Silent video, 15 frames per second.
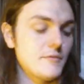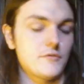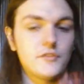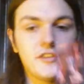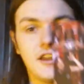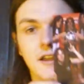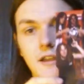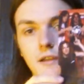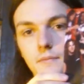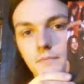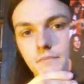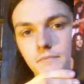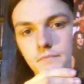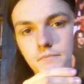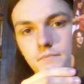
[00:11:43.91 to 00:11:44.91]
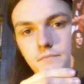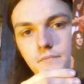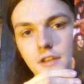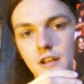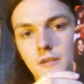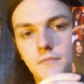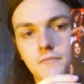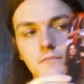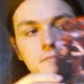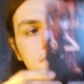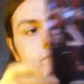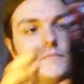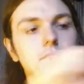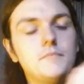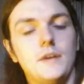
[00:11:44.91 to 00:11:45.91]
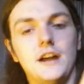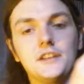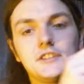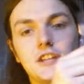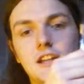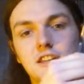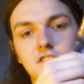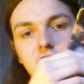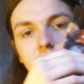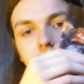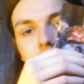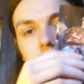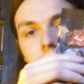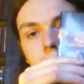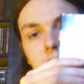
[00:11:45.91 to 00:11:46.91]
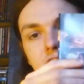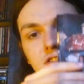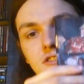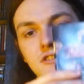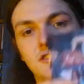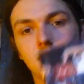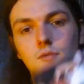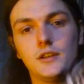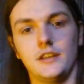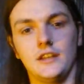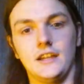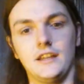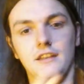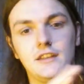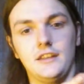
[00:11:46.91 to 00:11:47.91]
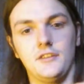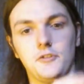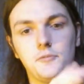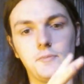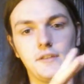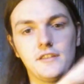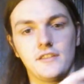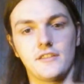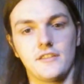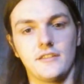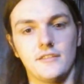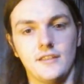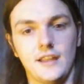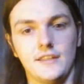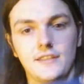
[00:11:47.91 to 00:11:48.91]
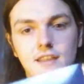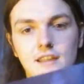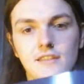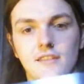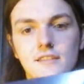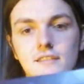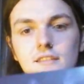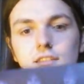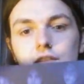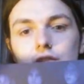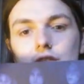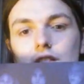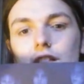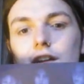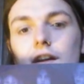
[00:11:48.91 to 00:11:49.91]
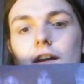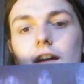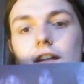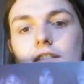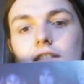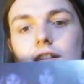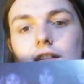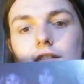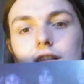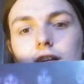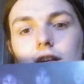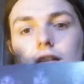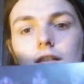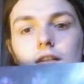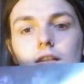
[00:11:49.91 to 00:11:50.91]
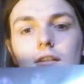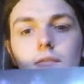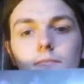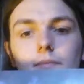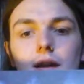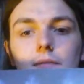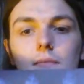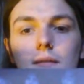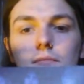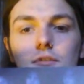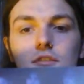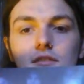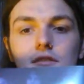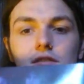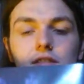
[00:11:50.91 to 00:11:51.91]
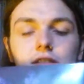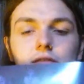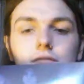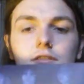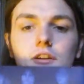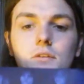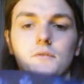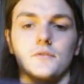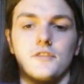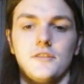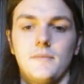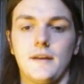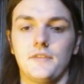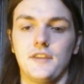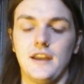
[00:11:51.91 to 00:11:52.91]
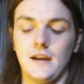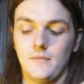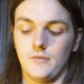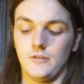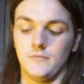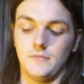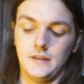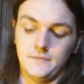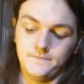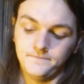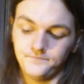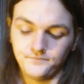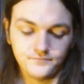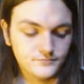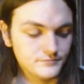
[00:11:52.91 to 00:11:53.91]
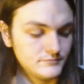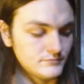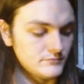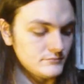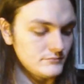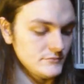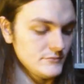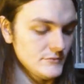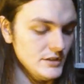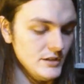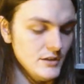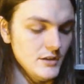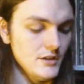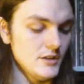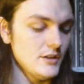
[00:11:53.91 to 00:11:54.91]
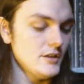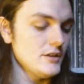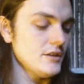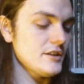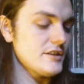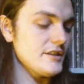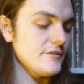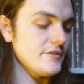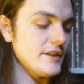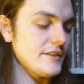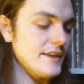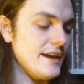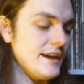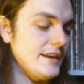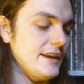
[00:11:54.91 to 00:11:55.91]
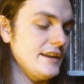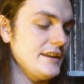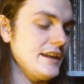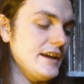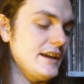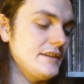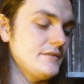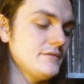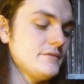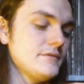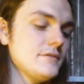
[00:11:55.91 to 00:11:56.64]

comes with a, you know, montage of pictures and whatnot. And it opens like this, and there's lyrics and uh, band members and notes about the album and good stuff like that. And again,